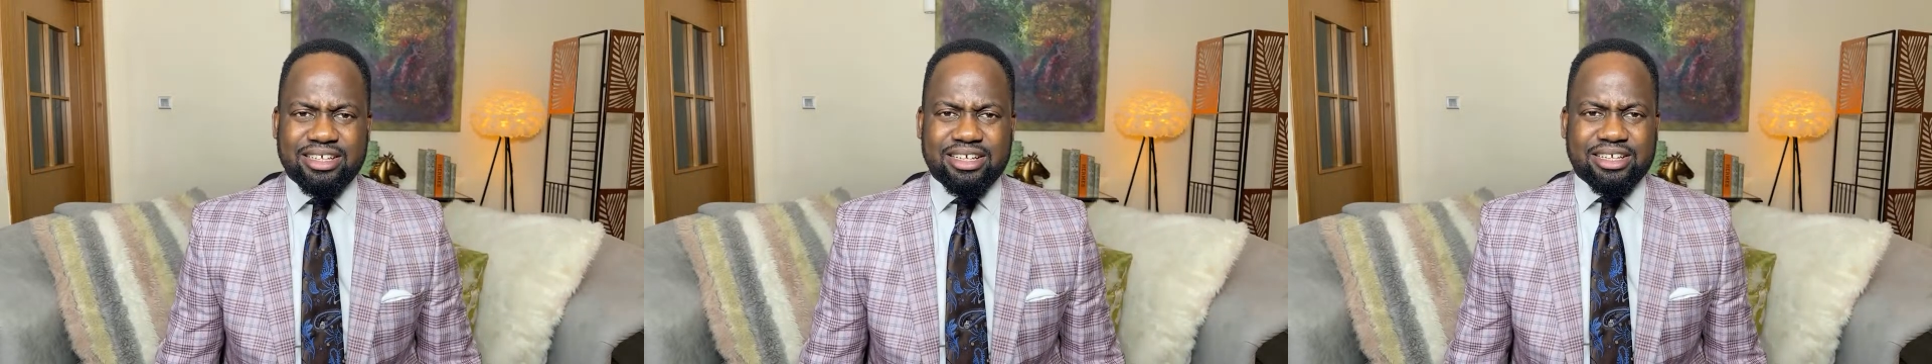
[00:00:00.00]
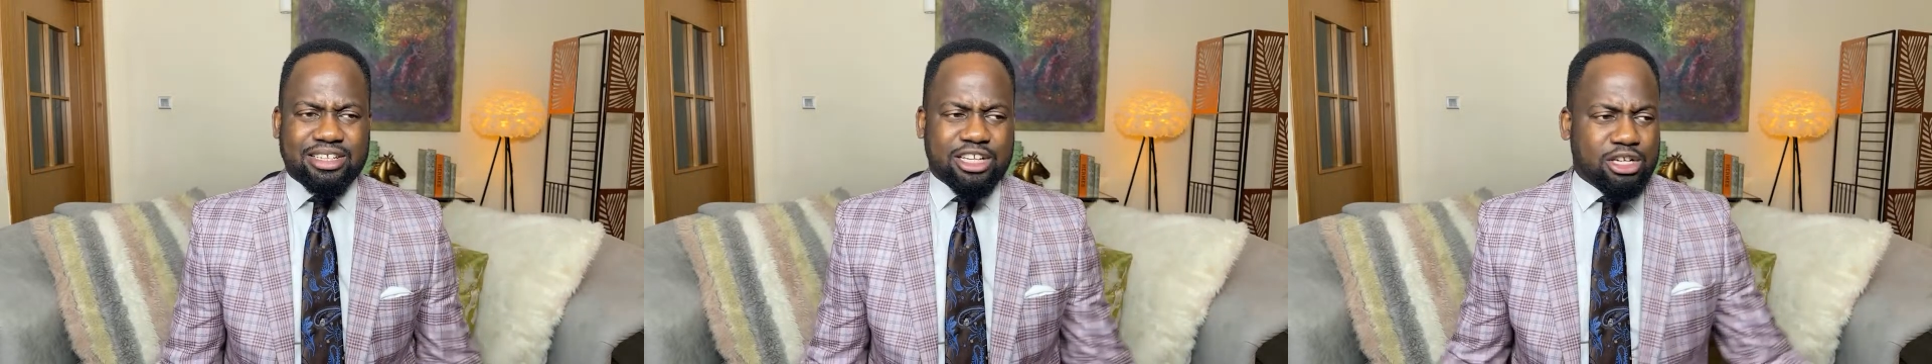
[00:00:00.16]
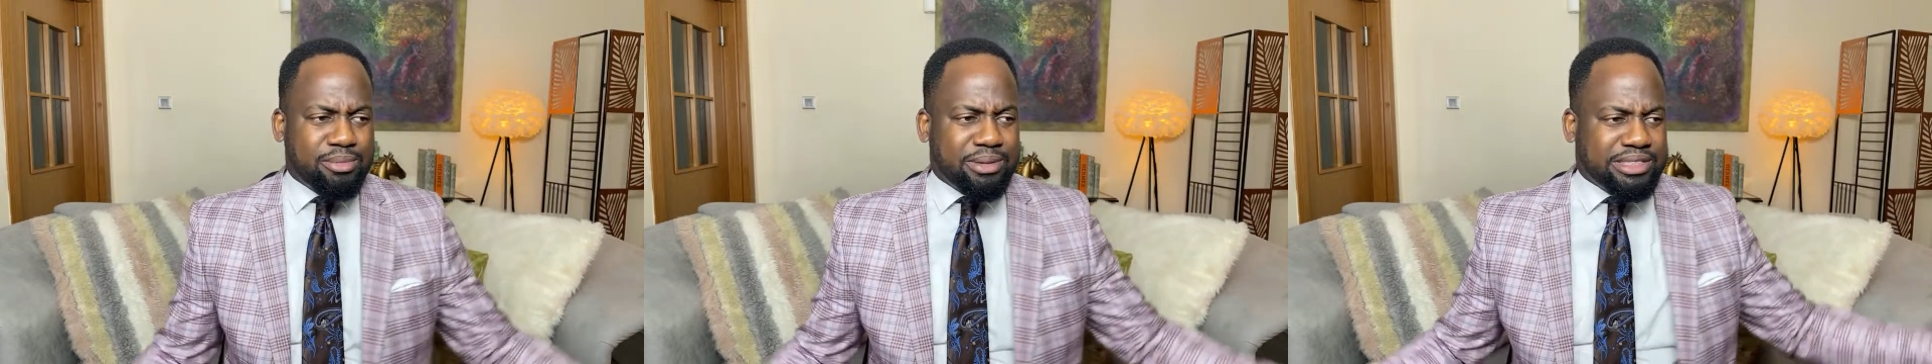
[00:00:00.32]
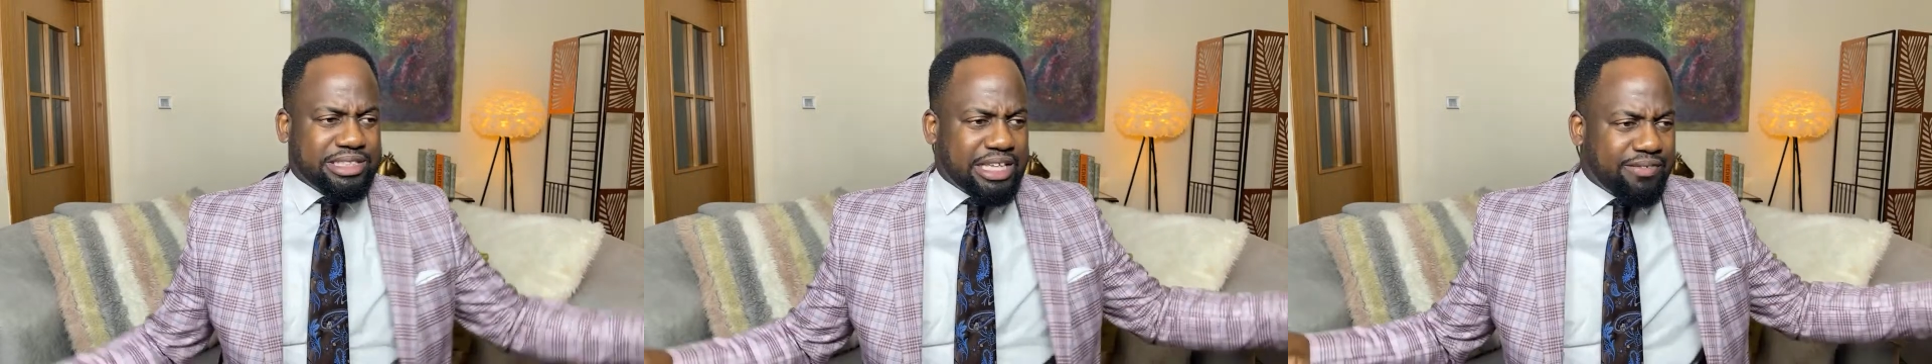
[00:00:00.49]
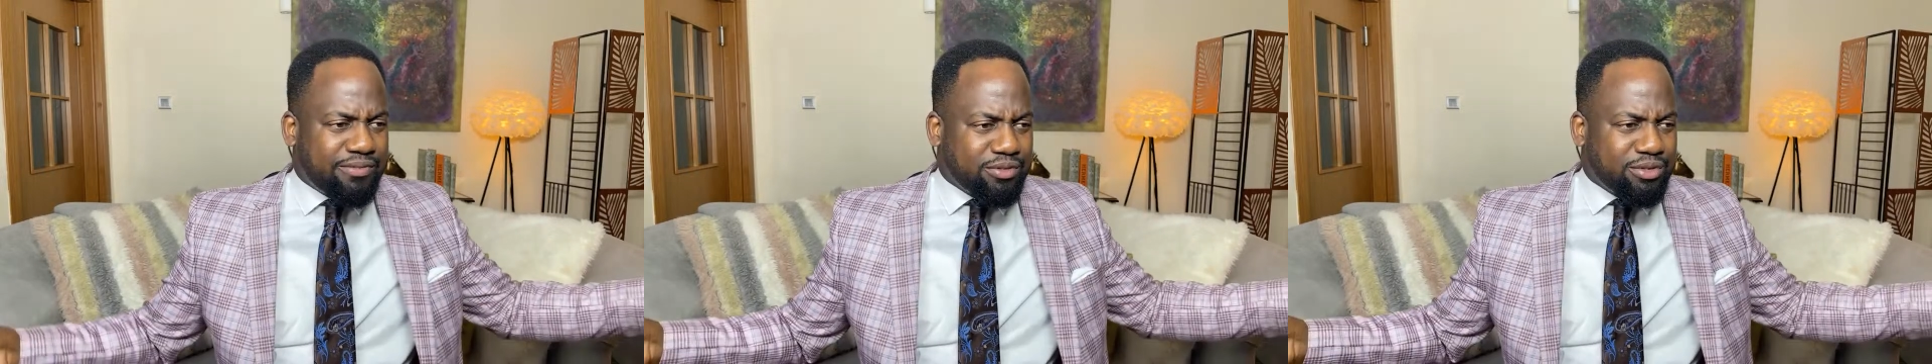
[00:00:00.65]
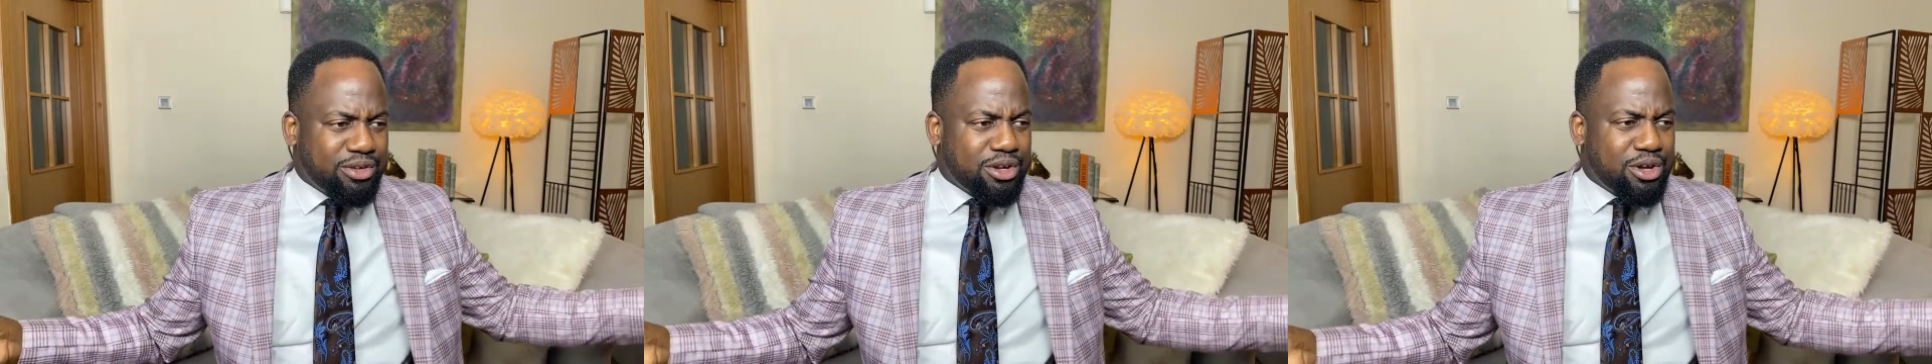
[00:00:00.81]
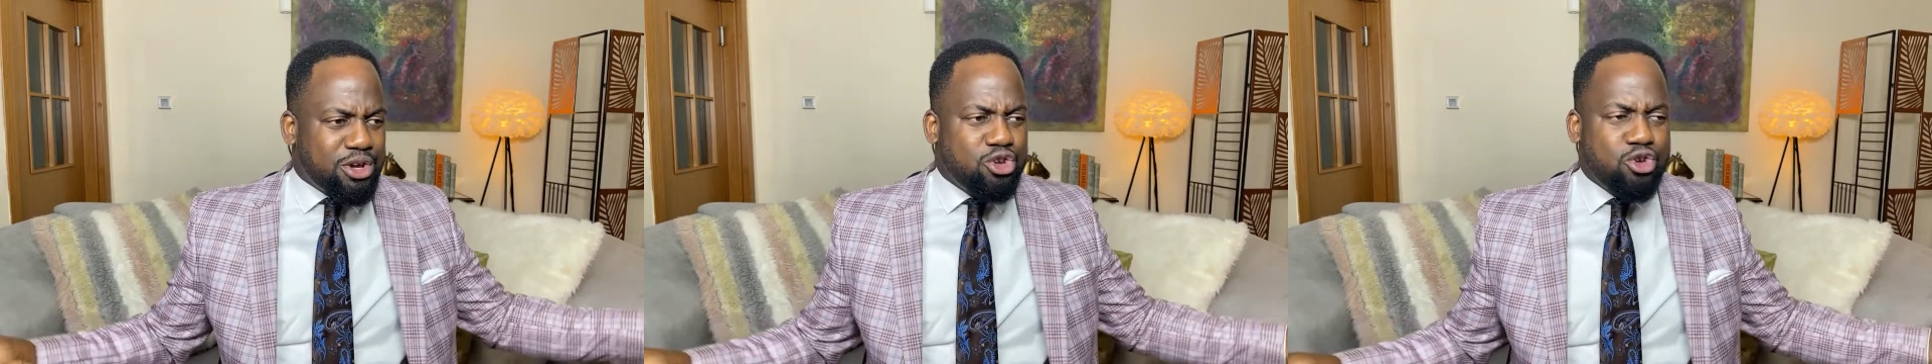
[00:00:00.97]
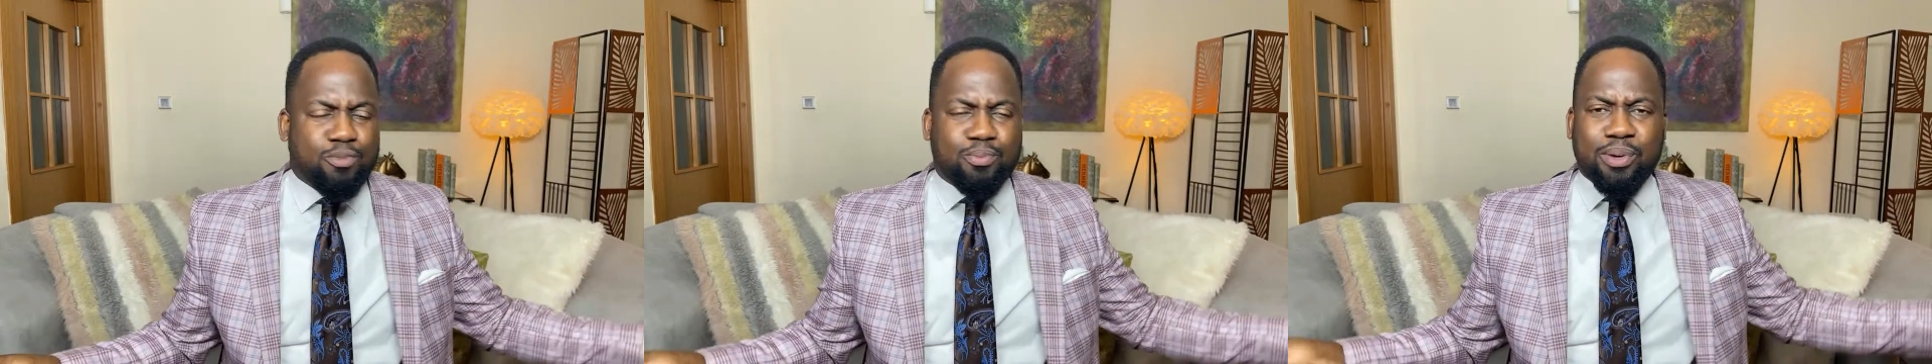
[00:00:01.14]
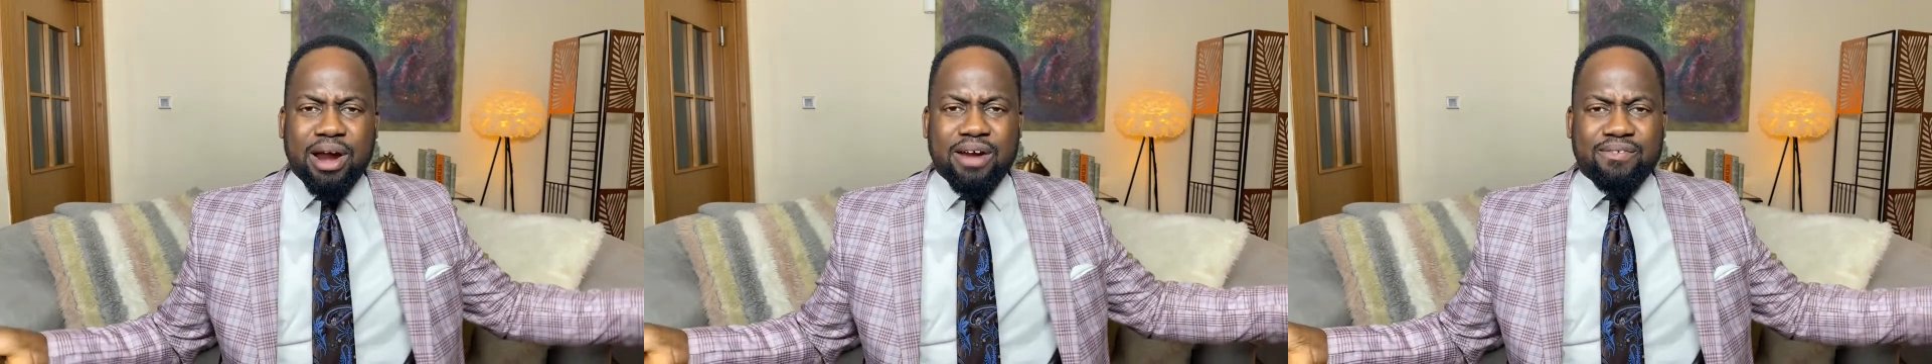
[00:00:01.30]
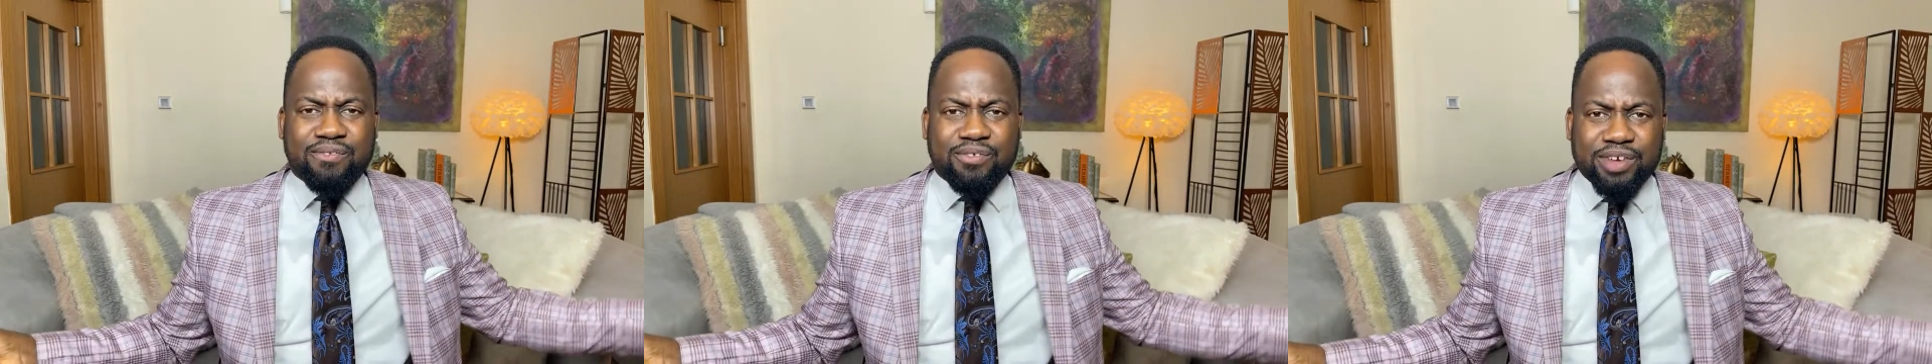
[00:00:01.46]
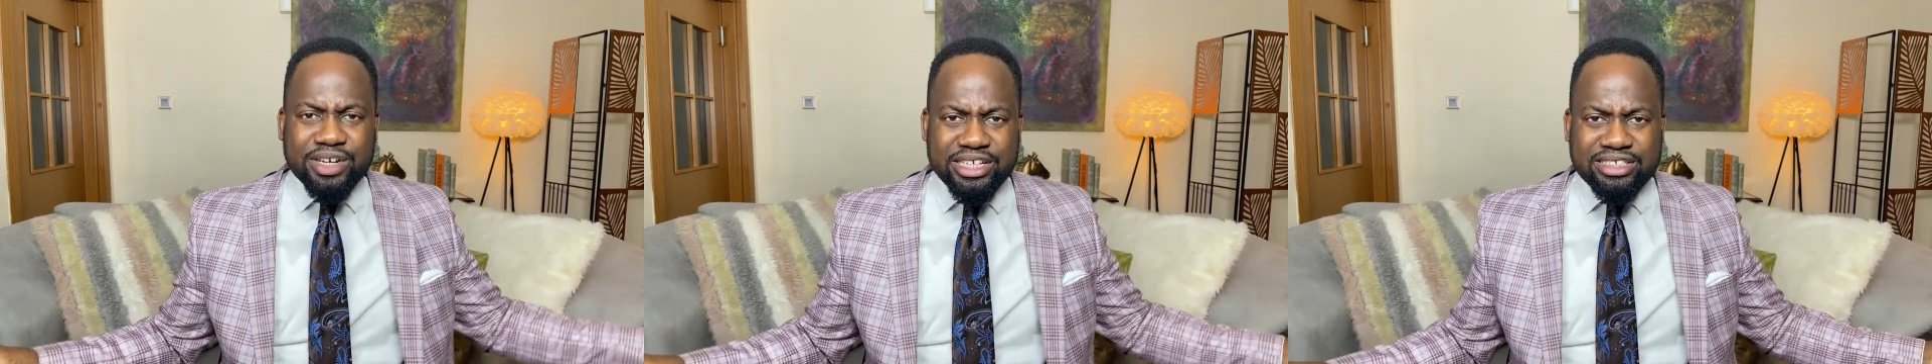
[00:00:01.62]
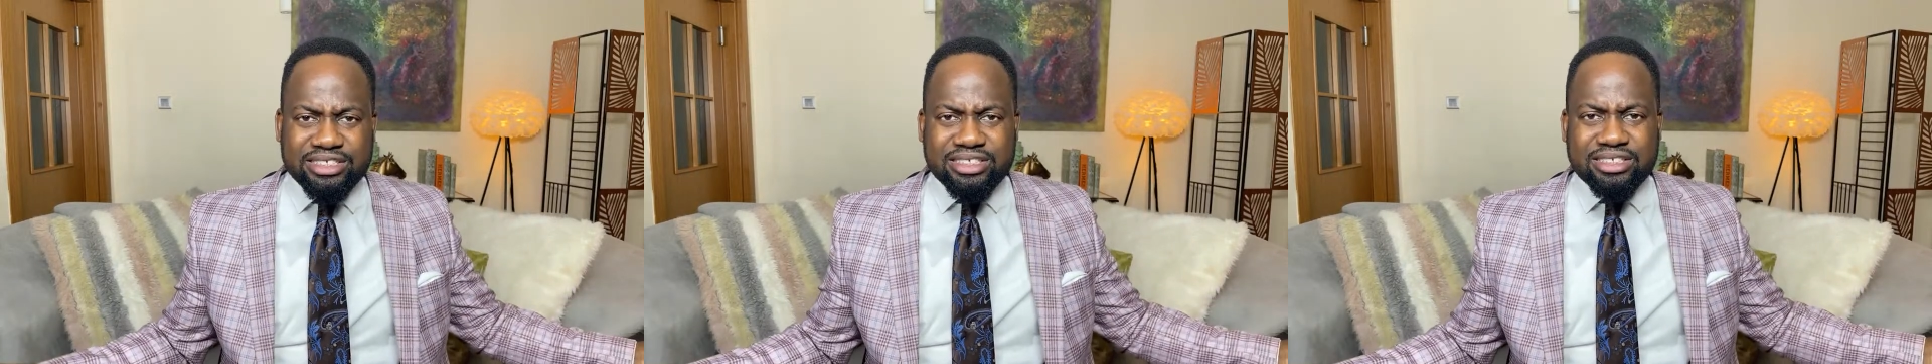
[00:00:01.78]
Then number 7, you
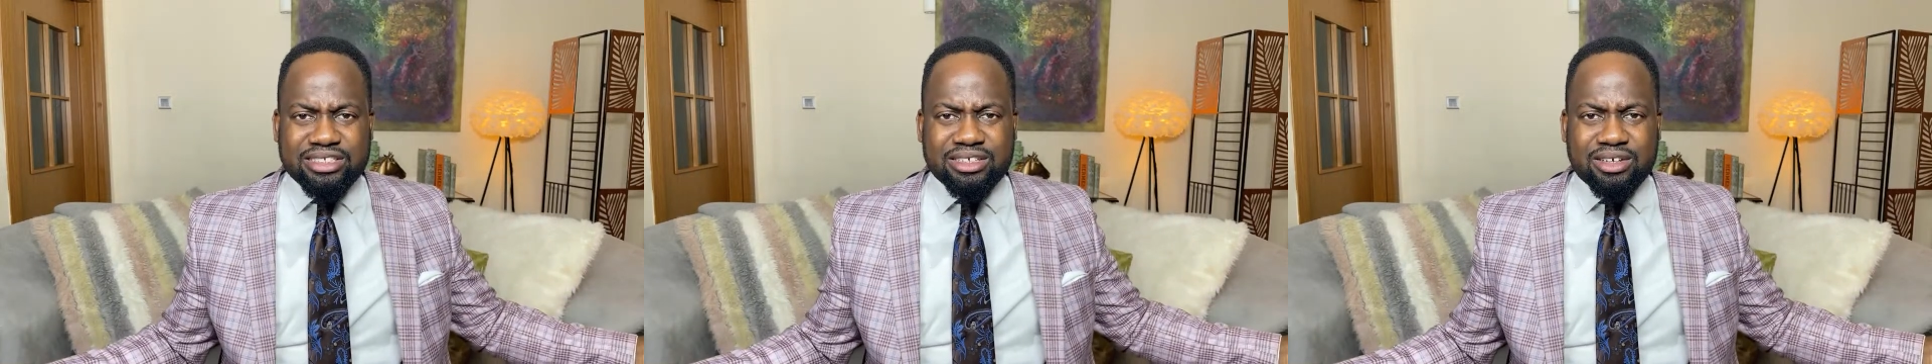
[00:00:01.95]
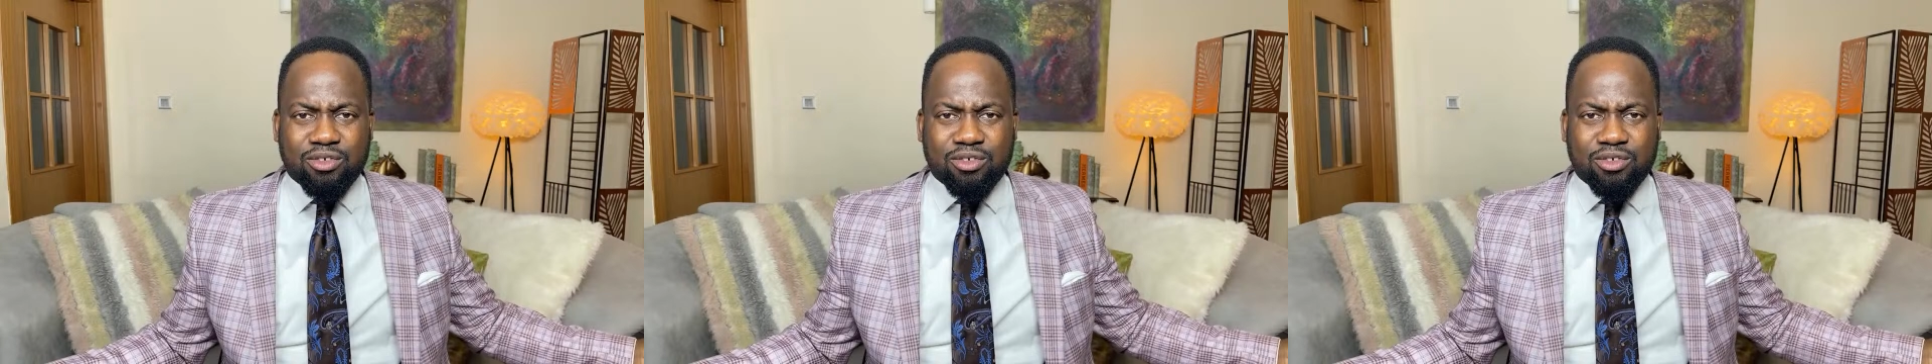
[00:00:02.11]
paraphrase